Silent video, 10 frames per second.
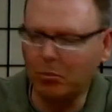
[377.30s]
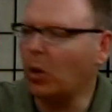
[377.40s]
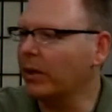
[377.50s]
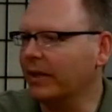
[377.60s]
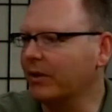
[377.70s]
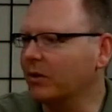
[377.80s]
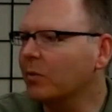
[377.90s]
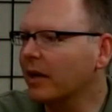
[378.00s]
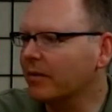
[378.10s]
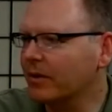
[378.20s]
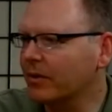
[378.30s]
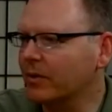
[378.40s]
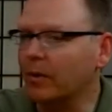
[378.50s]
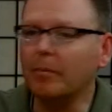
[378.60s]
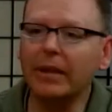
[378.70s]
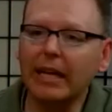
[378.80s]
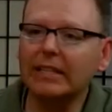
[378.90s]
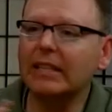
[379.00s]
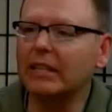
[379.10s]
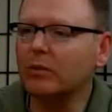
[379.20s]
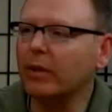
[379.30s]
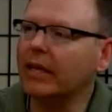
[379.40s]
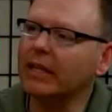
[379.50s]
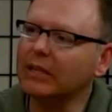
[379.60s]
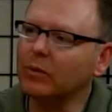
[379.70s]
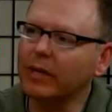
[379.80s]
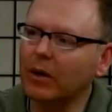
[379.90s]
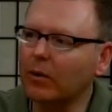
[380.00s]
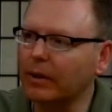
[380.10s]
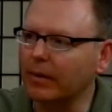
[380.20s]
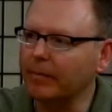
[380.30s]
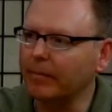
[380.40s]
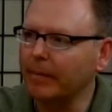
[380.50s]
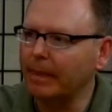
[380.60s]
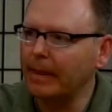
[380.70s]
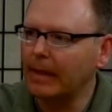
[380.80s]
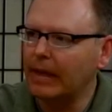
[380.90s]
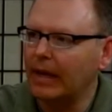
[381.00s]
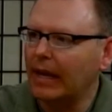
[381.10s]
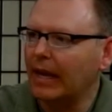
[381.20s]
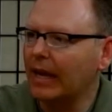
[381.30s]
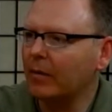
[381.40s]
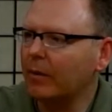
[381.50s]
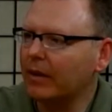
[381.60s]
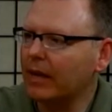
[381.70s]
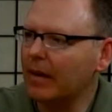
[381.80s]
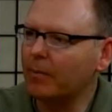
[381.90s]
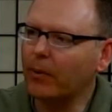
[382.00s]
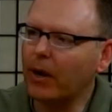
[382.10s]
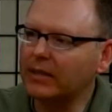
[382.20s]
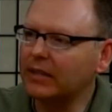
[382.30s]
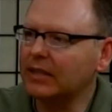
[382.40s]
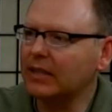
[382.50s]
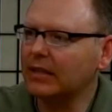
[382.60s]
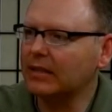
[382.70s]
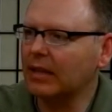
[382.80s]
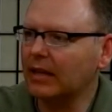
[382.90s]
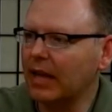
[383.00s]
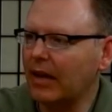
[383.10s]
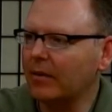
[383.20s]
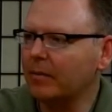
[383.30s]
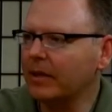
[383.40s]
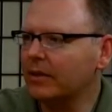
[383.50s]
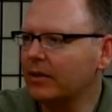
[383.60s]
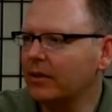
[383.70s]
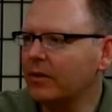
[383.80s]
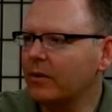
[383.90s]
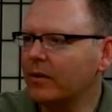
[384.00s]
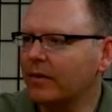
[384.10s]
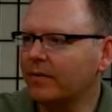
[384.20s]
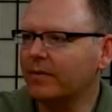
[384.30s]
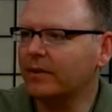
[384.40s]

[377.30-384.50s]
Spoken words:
bowling or whatever they're doing. But that's this week and this week only. And what that process has allowed me to do, if